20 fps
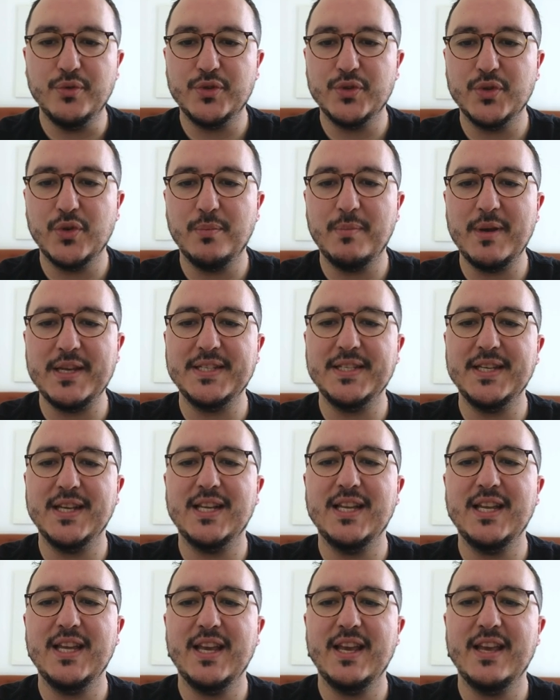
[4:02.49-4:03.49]
So
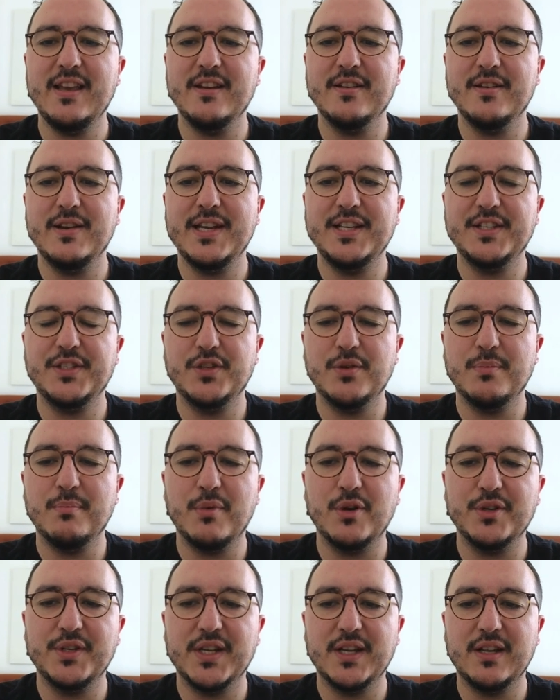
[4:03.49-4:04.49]
basically, here is the
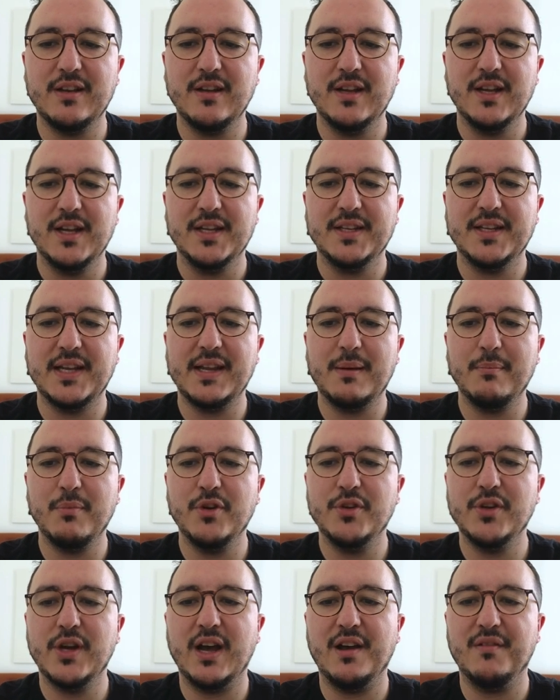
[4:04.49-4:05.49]
model that I'm
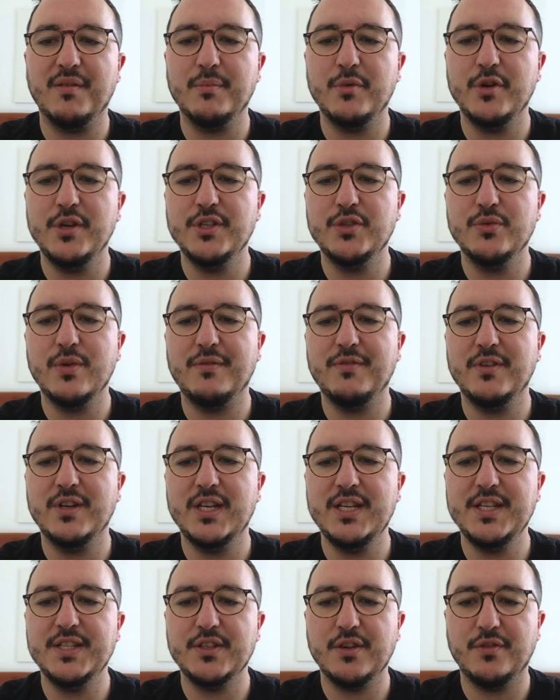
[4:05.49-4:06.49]
gonna have. I'm going to have a
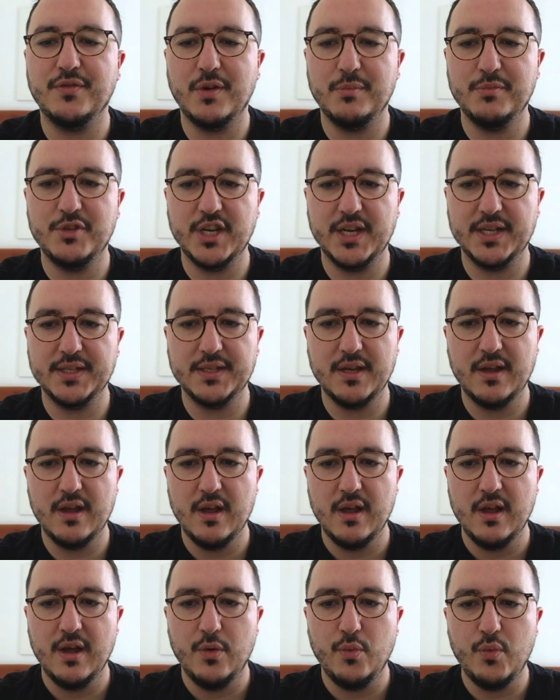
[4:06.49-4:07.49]
list of objects
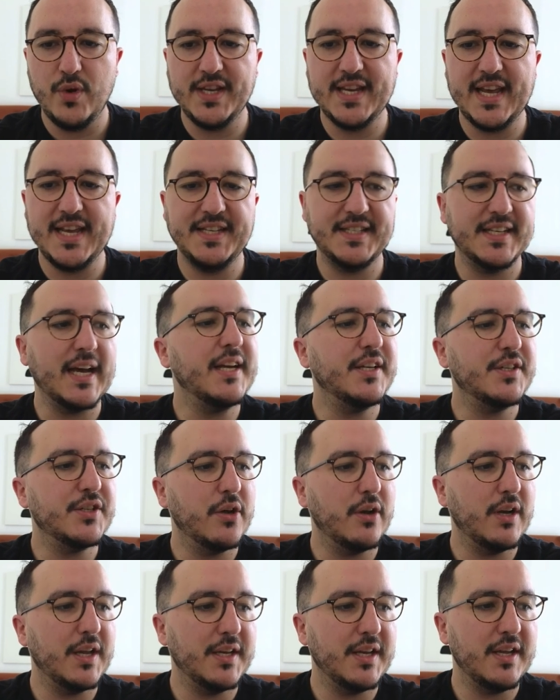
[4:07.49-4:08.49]
with a
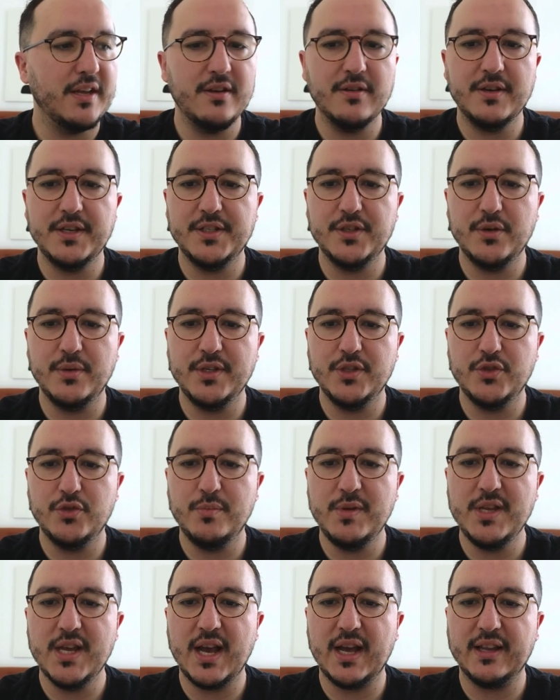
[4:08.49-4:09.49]
title, and here it's going to
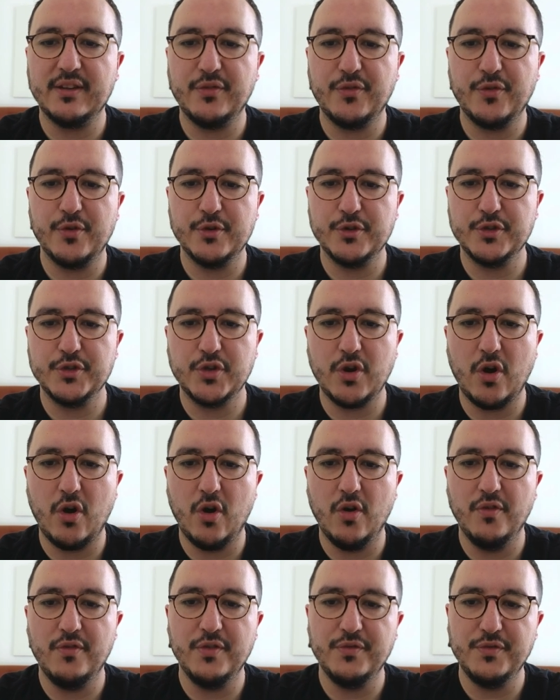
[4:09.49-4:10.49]
be at first
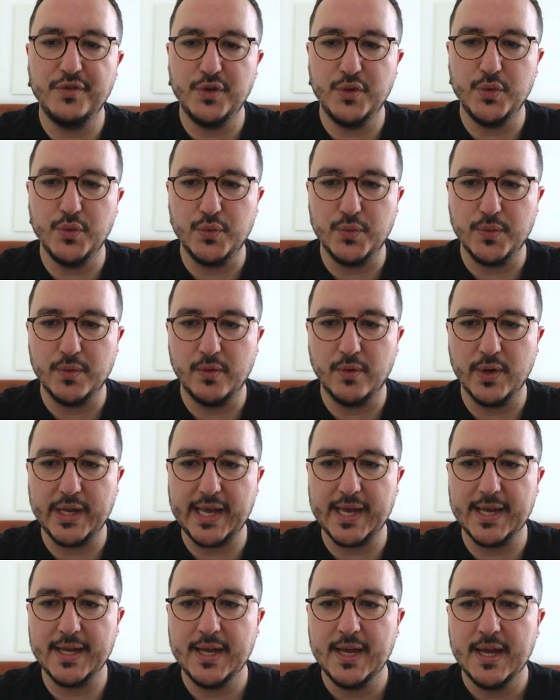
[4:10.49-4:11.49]
overview,
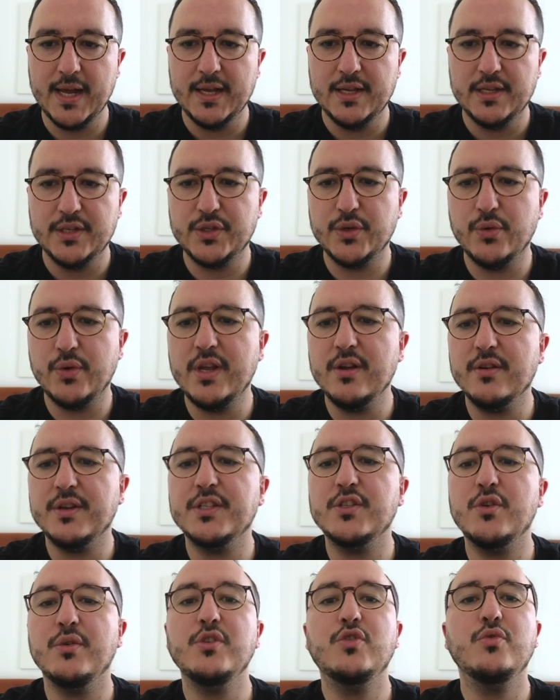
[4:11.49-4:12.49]
okay? So here
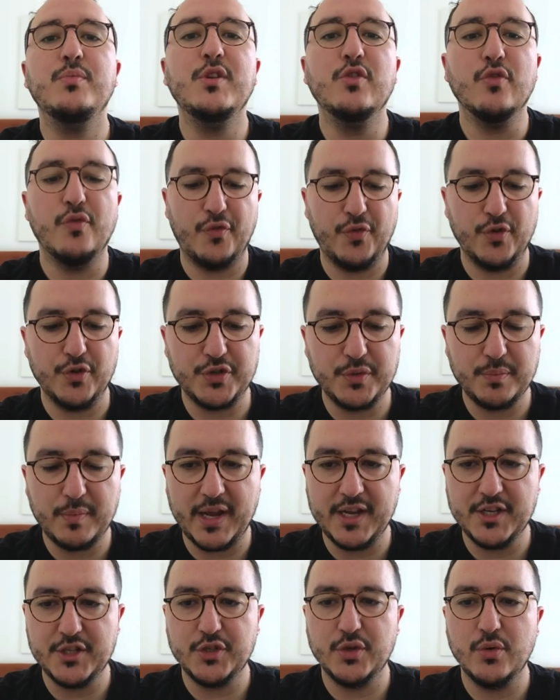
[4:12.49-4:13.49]
it's going to be the first
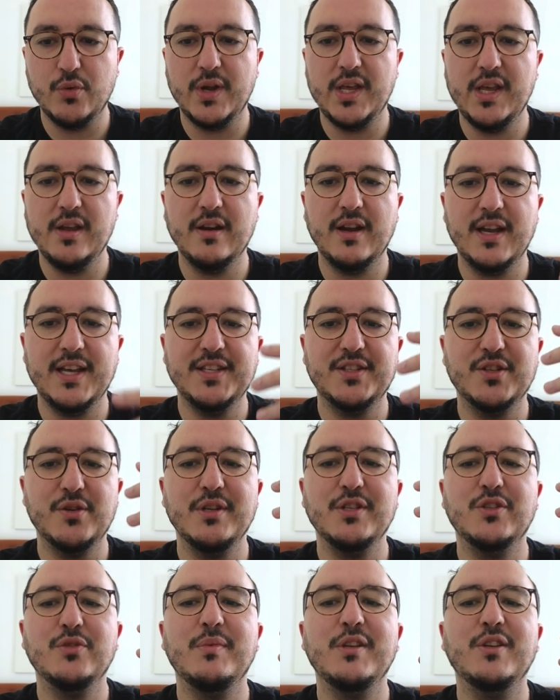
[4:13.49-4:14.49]
page. So here it's
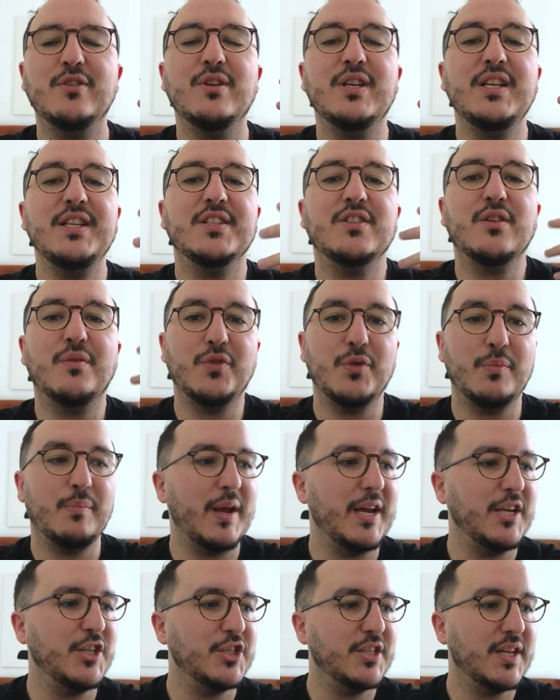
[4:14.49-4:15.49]
going to be the list of the
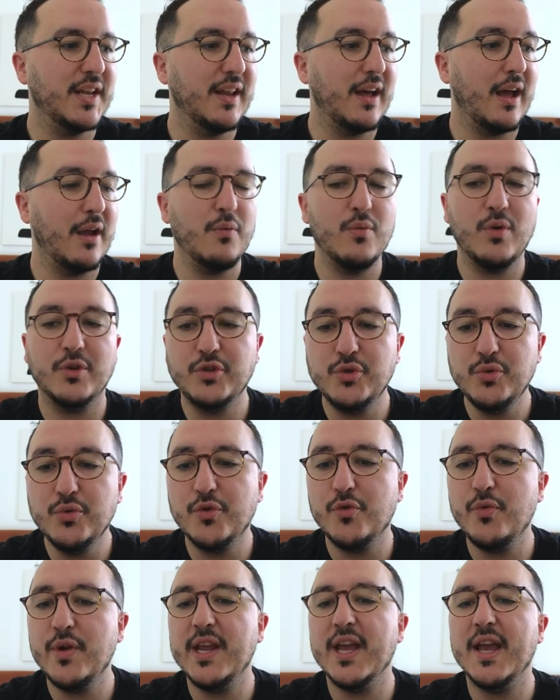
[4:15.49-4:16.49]
page that I want to
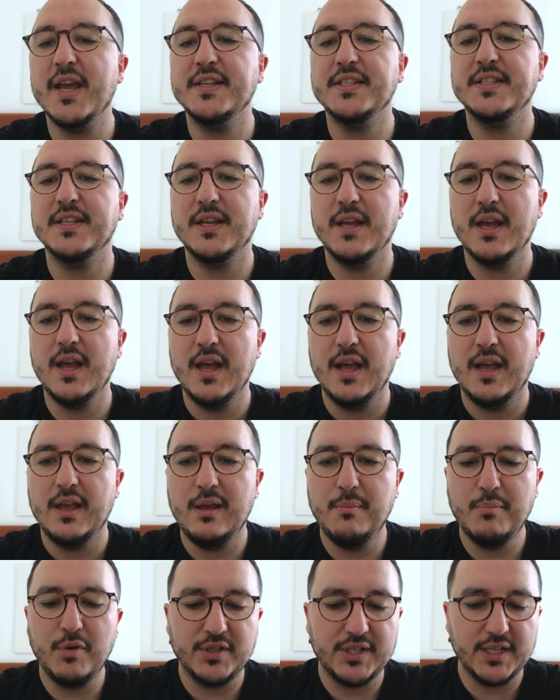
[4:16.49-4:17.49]
create
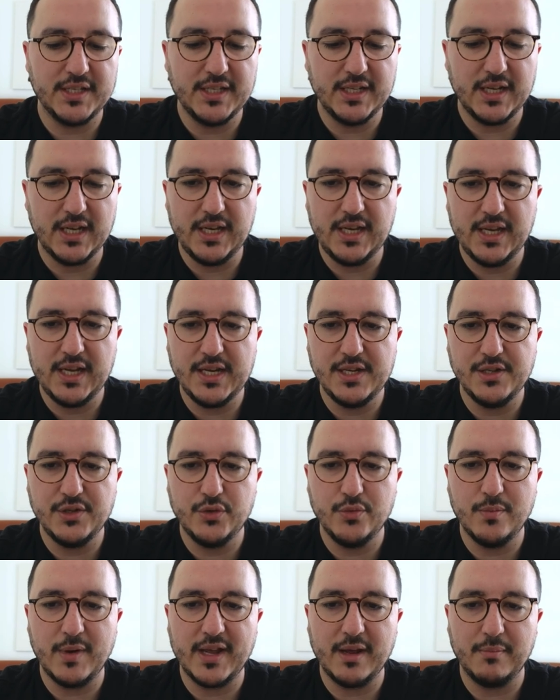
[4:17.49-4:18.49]
hypothetically
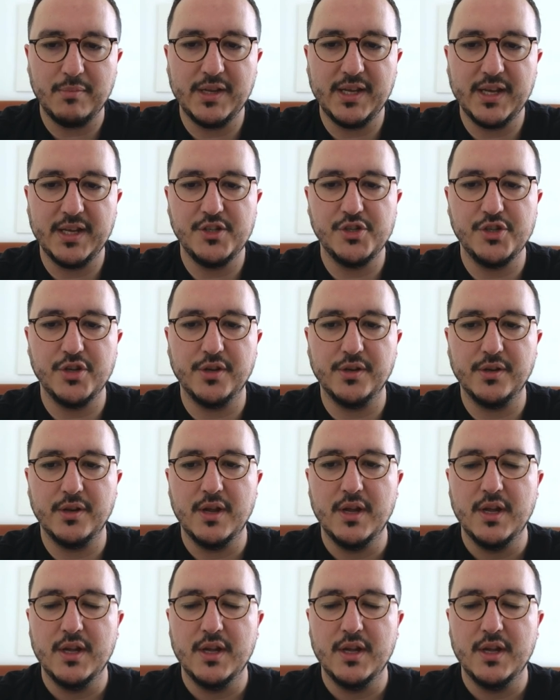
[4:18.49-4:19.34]
into my application.